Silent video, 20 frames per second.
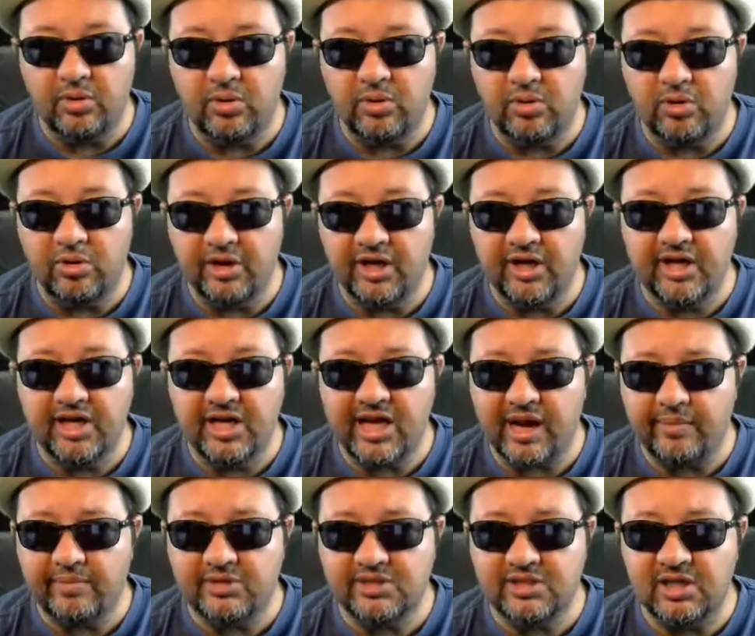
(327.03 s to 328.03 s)
your
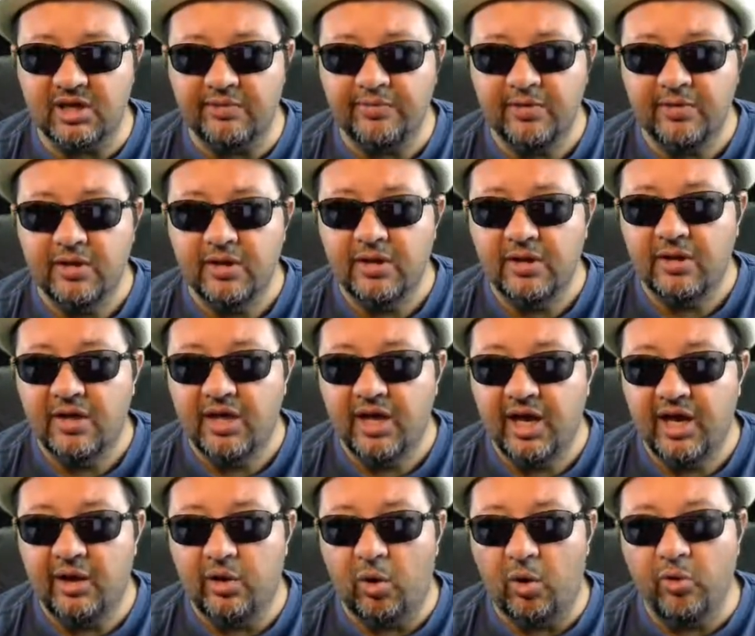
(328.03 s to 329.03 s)
in-camera stuff,
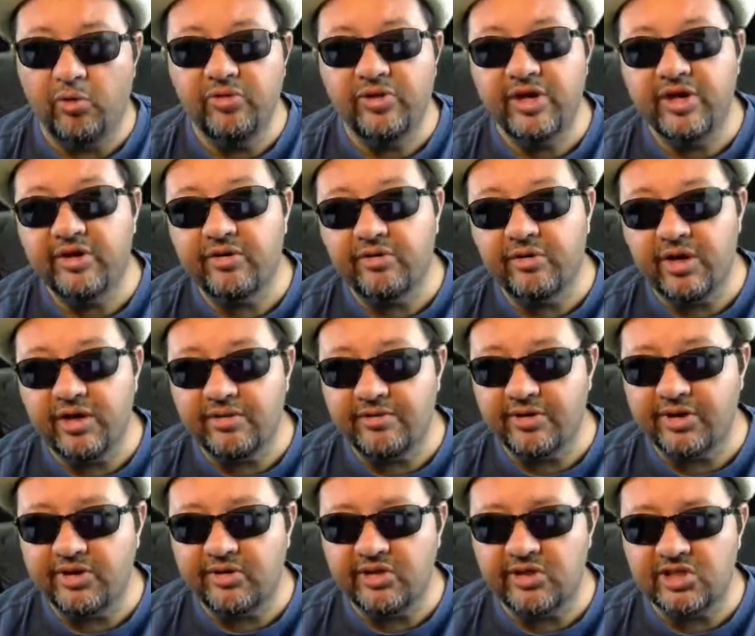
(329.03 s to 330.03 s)
and on the
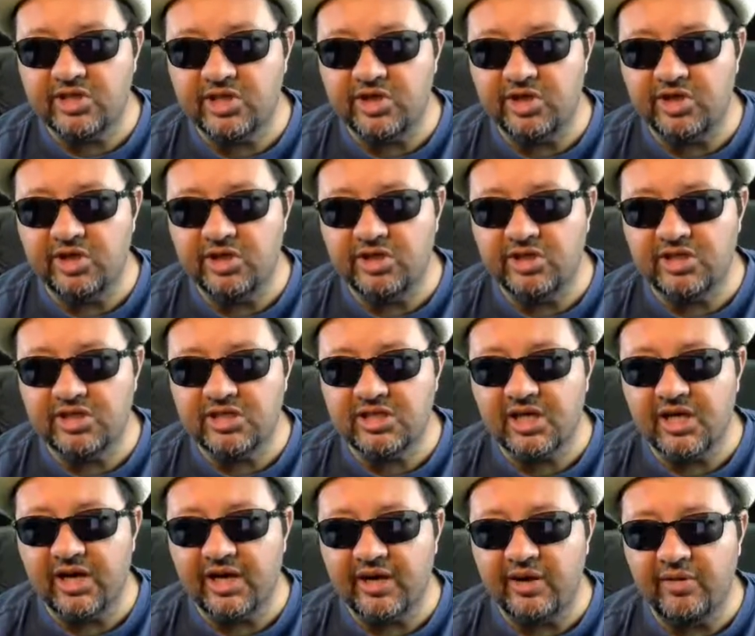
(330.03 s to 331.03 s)
green of the green screen,
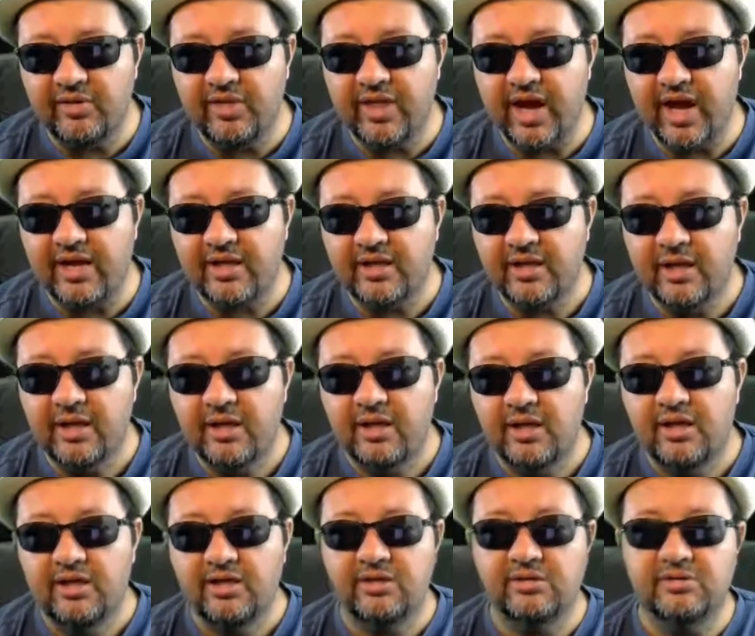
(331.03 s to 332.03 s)
you just click on
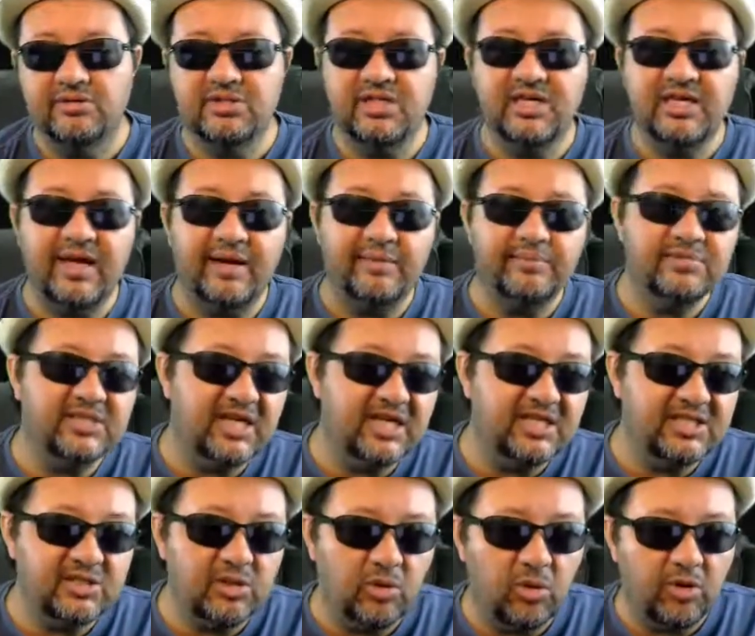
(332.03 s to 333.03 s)
that. You'll see
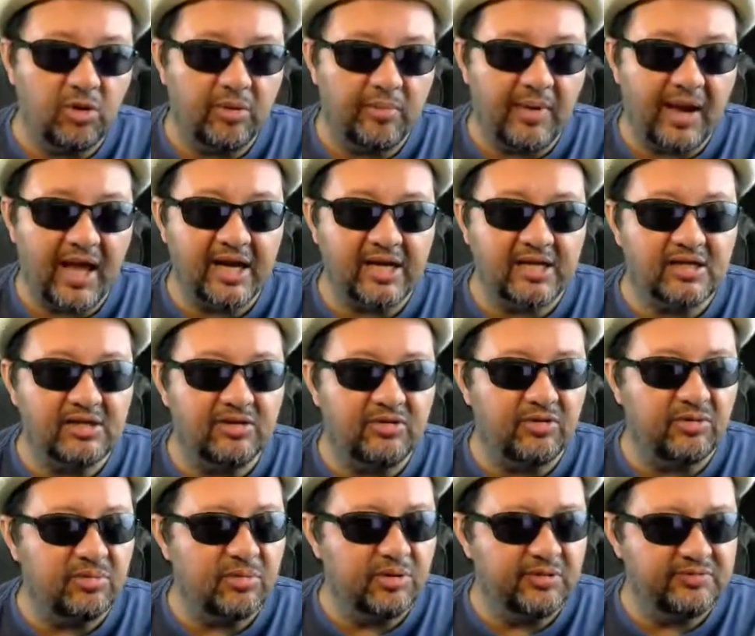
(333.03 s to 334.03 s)
Camtasia
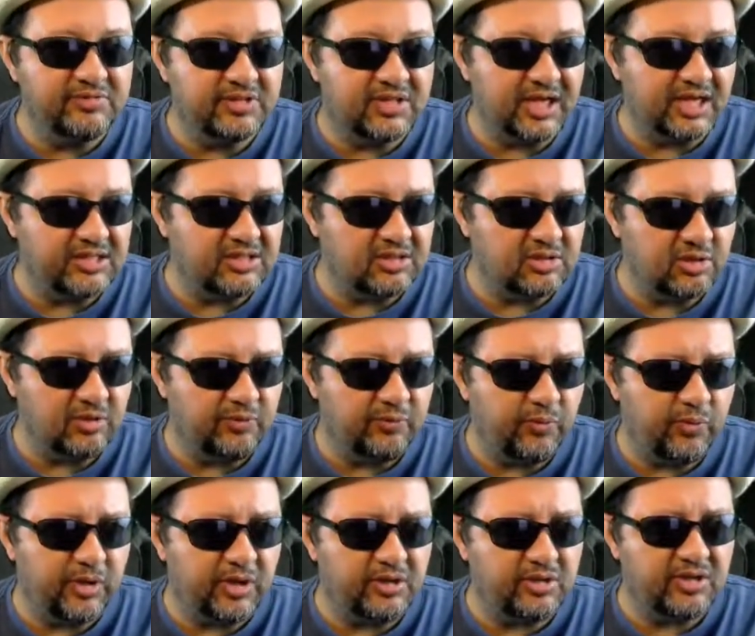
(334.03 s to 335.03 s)
automatically removes that.
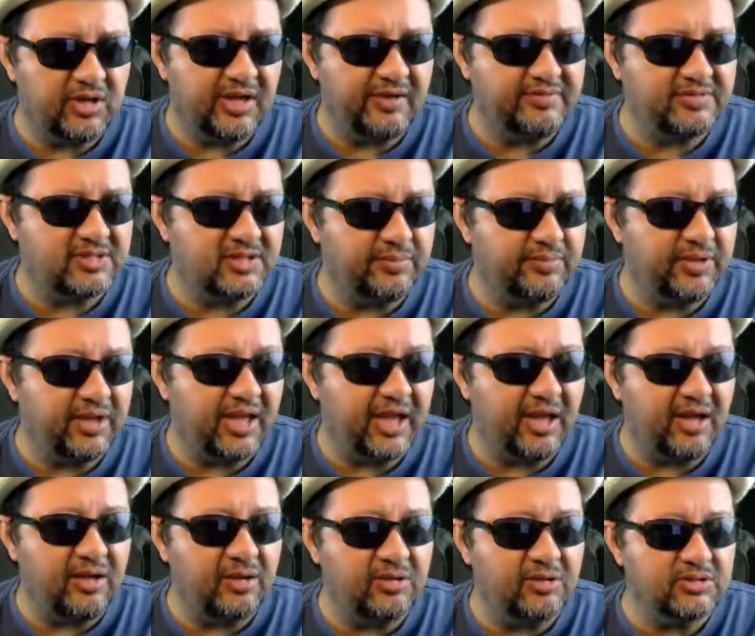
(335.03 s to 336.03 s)
So if we were to have
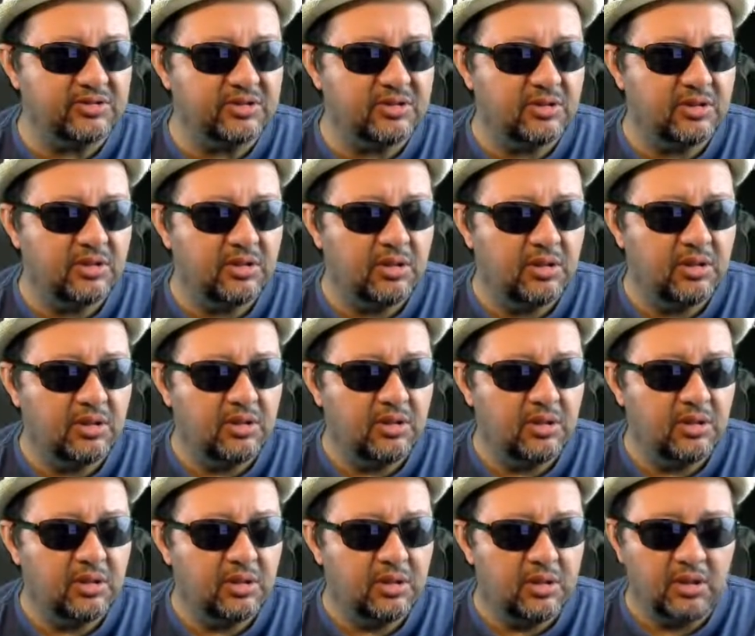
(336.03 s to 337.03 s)
something else,
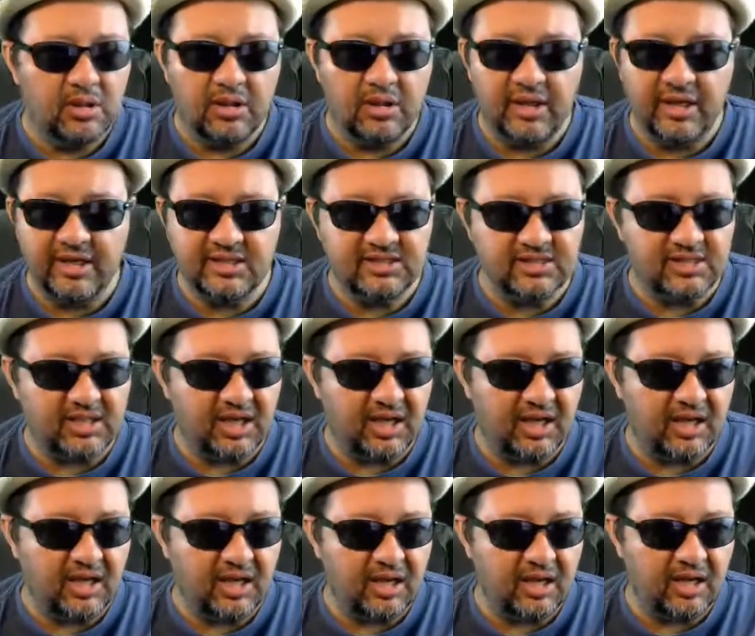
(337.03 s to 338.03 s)
like
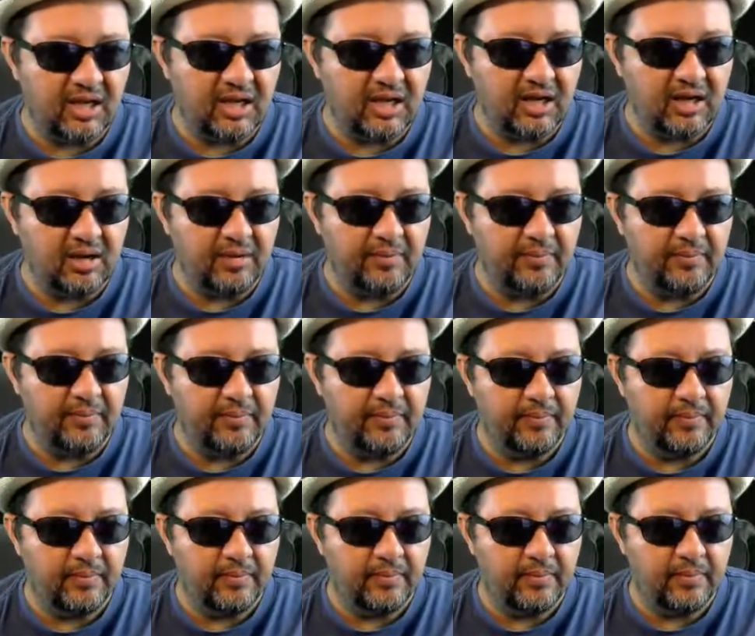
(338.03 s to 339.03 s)
say
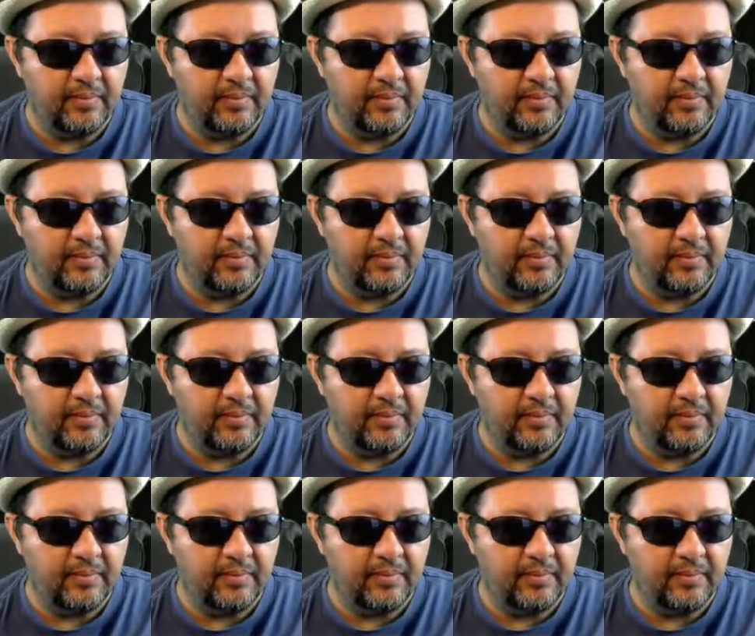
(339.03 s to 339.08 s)
a